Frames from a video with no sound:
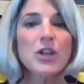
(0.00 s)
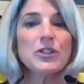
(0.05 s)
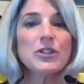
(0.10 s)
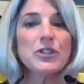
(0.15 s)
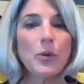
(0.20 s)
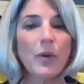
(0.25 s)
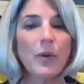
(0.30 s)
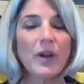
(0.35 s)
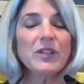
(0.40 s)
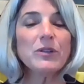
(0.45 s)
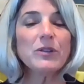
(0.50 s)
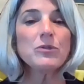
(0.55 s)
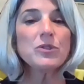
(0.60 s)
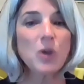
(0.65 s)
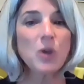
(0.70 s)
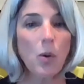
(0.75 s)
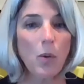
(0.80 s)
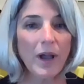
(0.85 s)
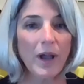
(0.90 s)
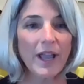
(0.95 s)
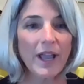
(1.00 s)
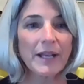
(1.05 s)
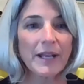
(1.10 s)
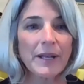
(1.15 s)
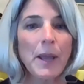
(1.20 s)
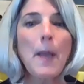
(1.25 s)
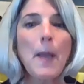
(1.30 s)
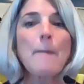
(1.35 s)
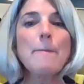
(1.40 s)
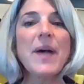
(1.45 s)
So when you join,
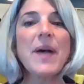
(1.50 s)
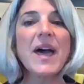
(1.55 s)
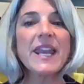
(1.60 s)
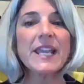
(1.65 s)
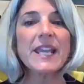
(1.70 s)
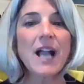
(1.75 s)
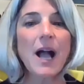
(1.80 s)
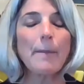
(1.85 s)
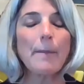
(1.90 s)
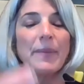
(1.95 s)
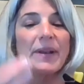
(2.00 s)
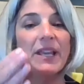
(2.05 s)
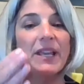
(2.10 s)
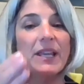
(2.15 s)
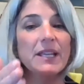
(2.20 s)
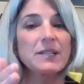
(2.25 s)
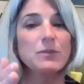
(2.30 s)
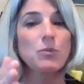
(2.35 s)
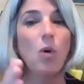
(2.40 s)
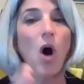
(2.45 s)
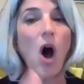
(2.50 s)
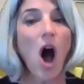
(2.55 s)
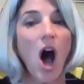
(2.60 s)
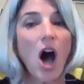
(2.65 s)
many companies will